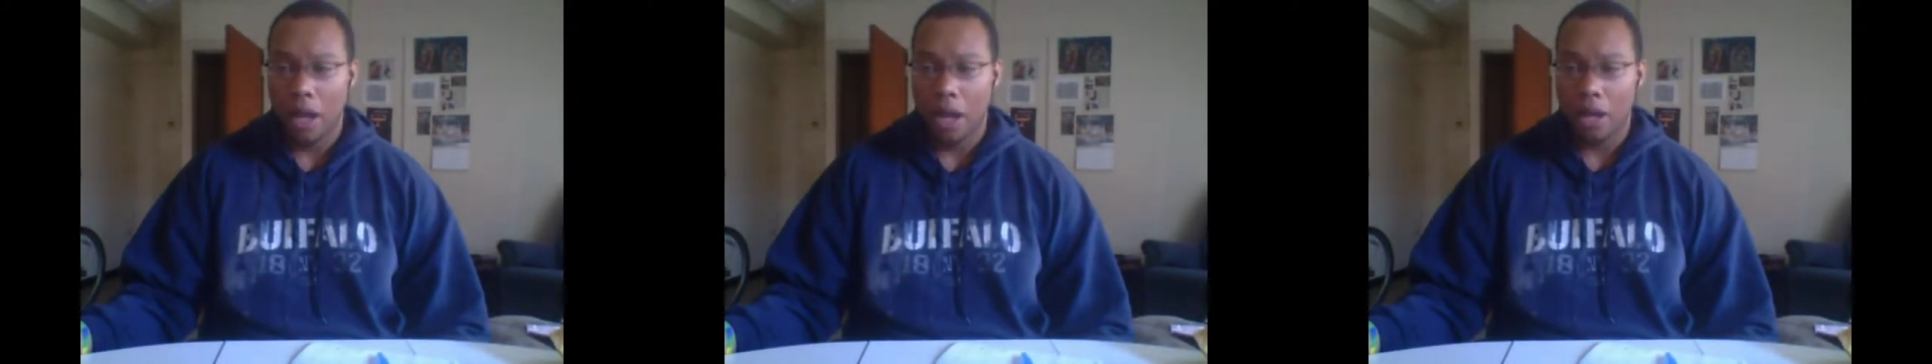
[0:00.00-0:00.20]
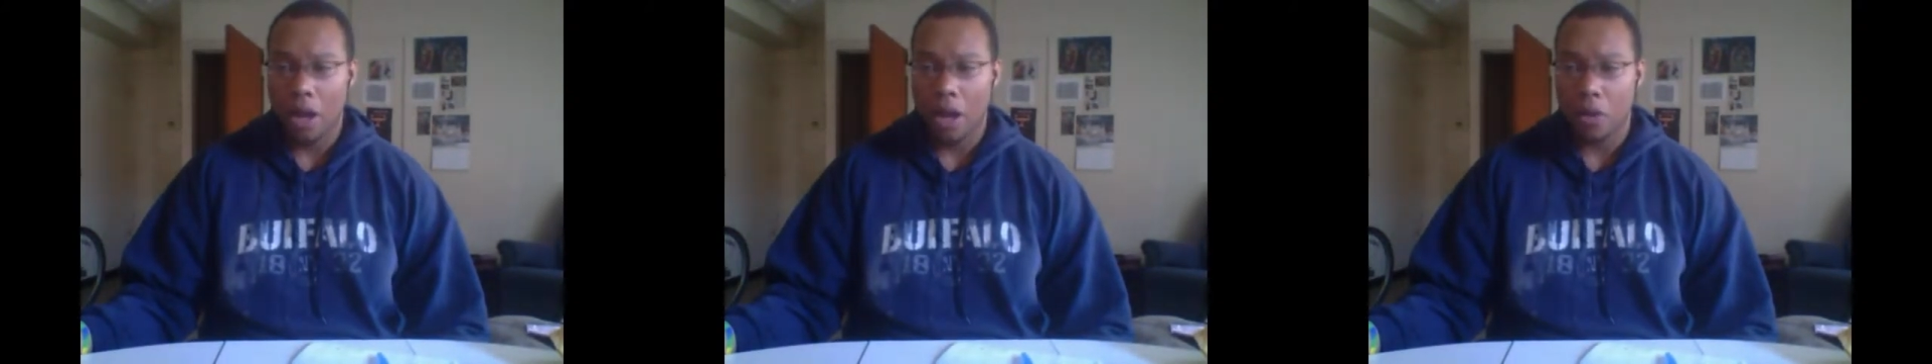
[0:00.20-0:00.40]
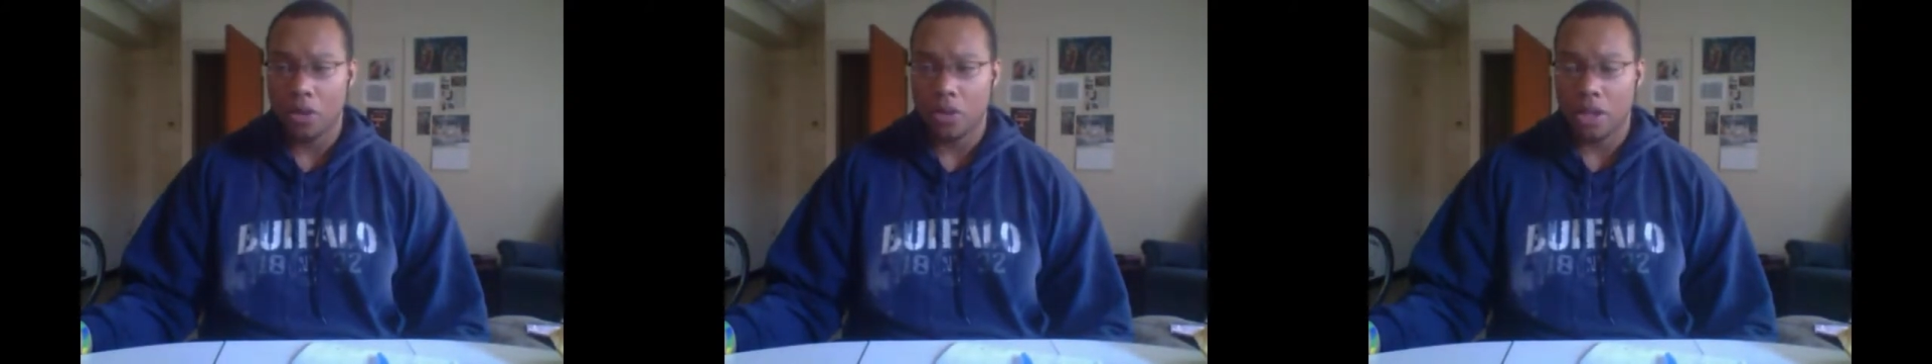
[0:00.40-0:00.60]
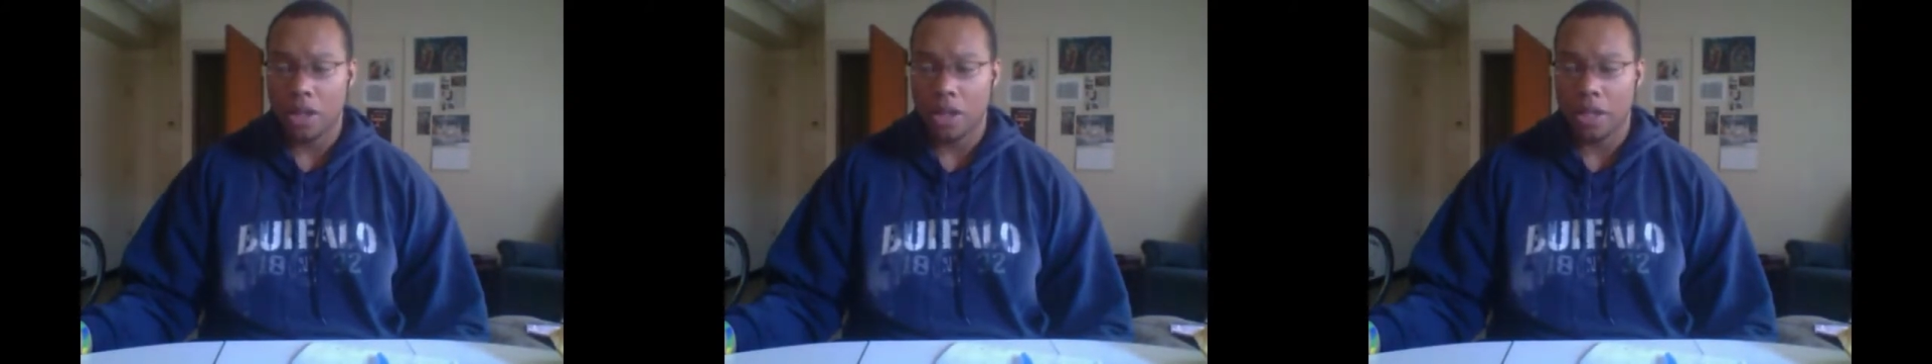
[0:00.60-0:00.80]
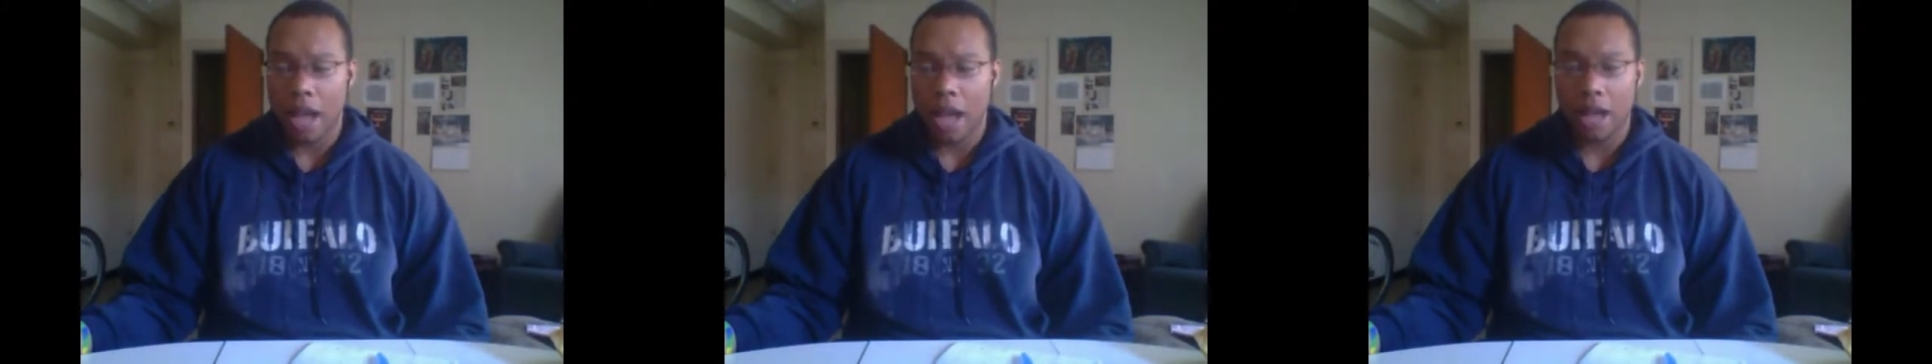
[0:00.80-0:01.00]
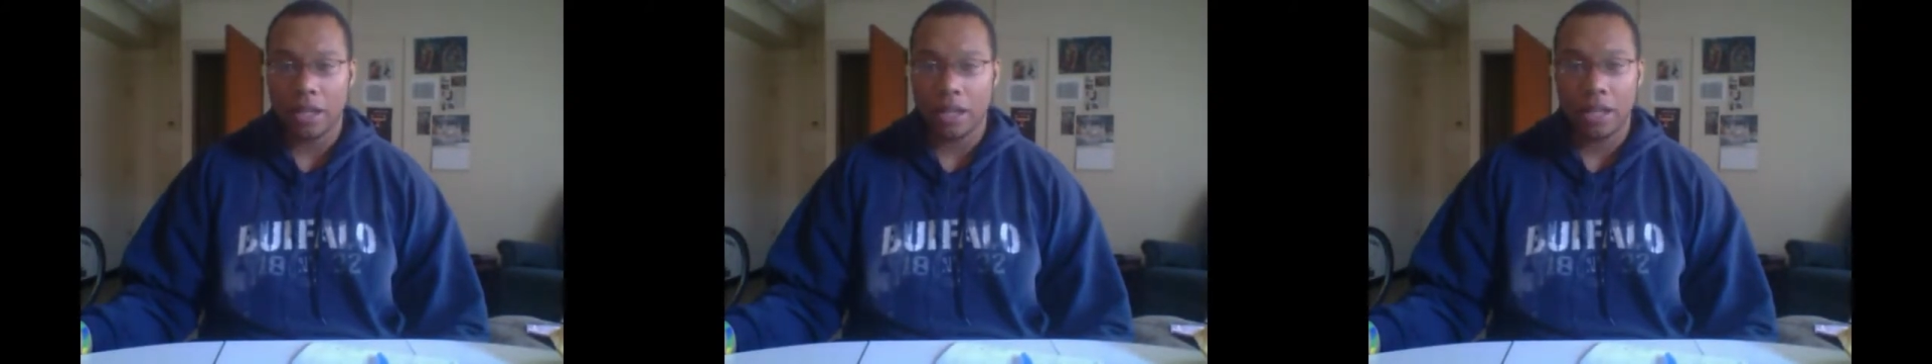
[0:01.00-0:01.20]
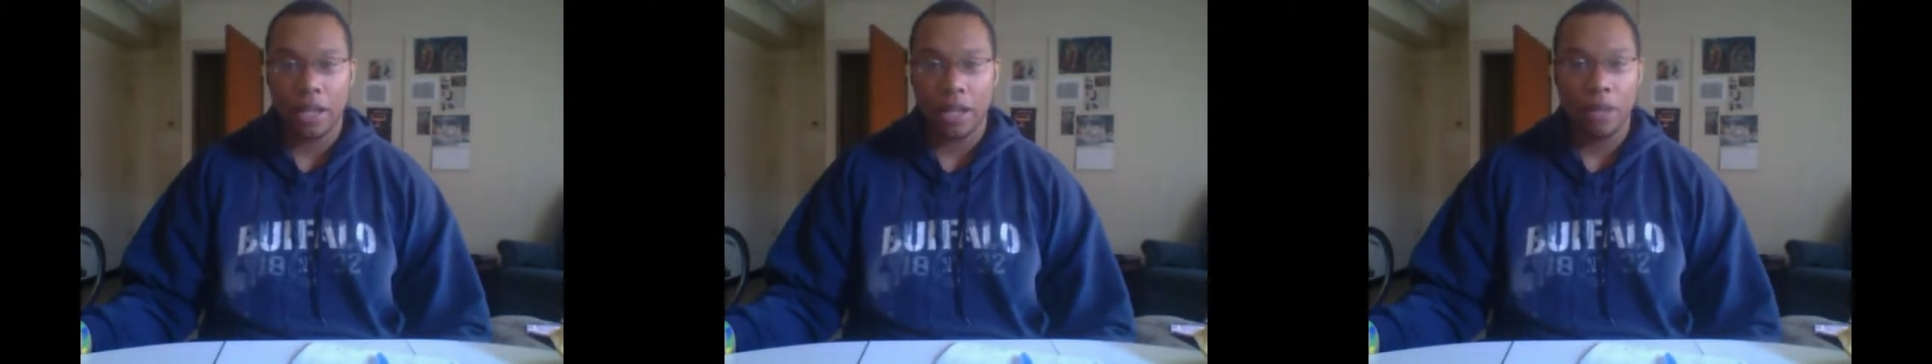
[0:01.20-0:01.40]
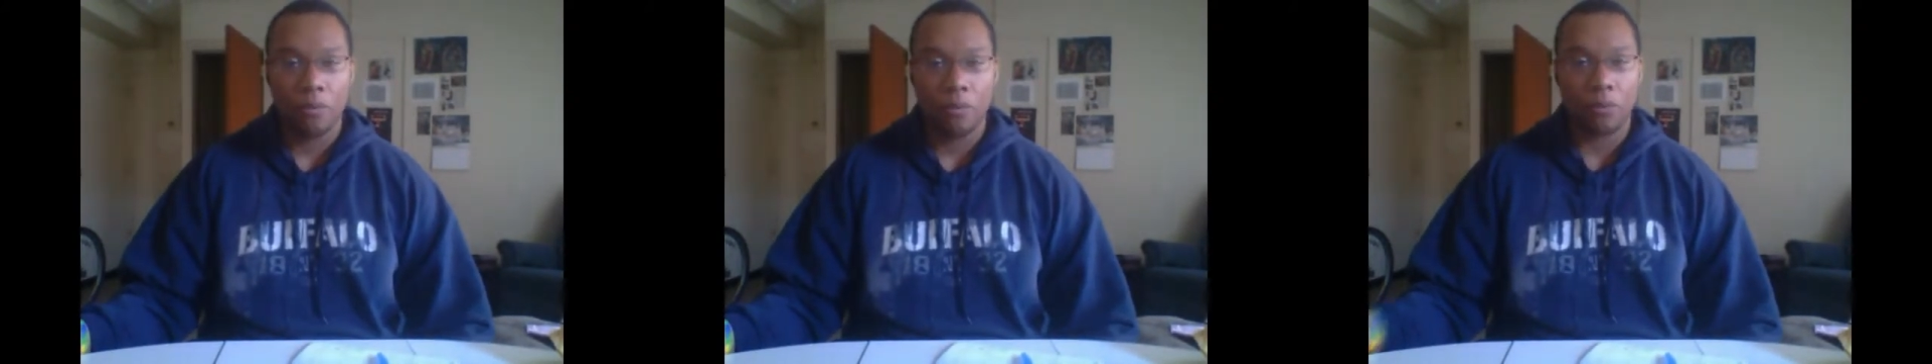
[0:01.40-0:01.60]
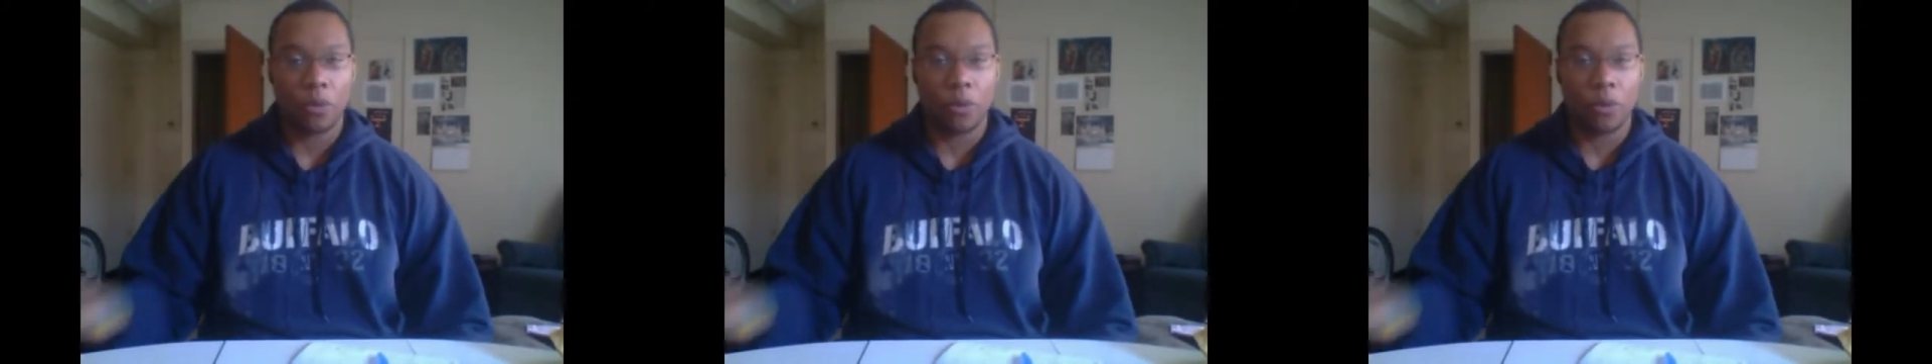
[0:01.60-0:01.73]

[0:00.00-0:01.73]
you know, just kind of see